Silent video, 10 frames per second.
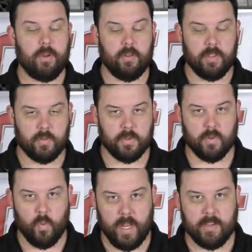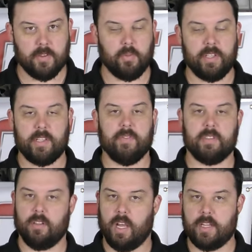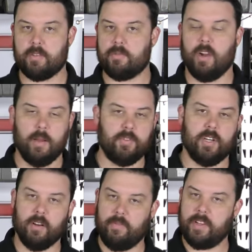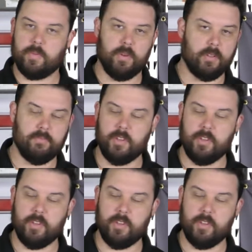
We do these once a week, so please give us a like, subscribe, share, Facebook,